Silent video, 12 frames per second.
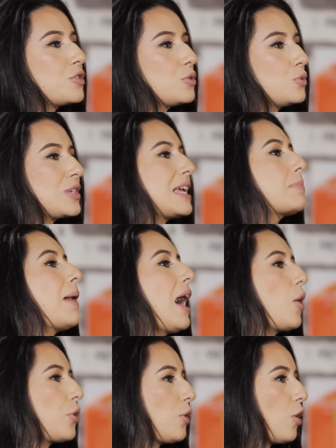to take
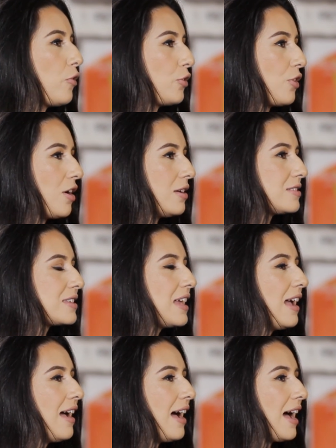power over us.
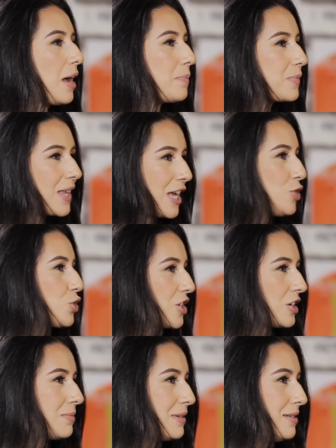Can you
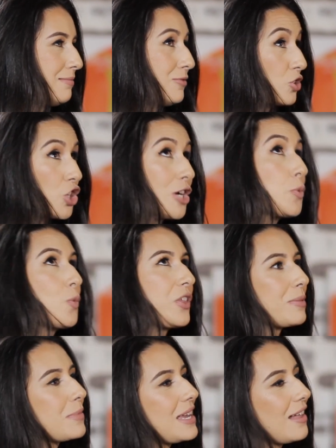share
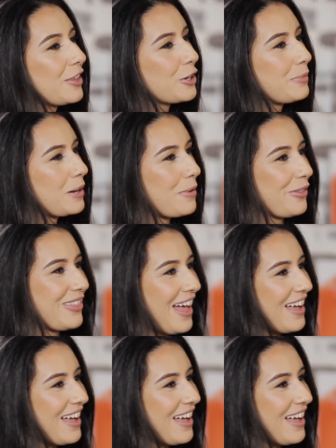with me a little bit about